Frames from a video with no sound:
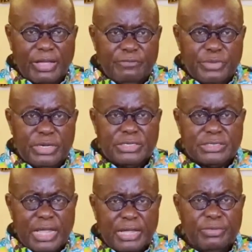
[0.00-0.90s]
government
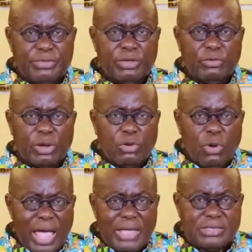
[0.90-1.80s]
has taken the
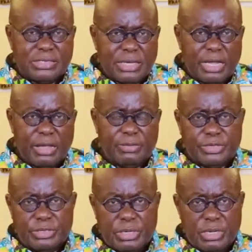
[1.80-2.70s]
required
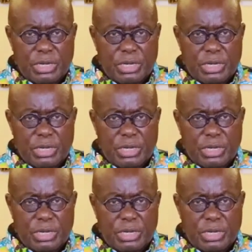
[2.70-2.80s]
steps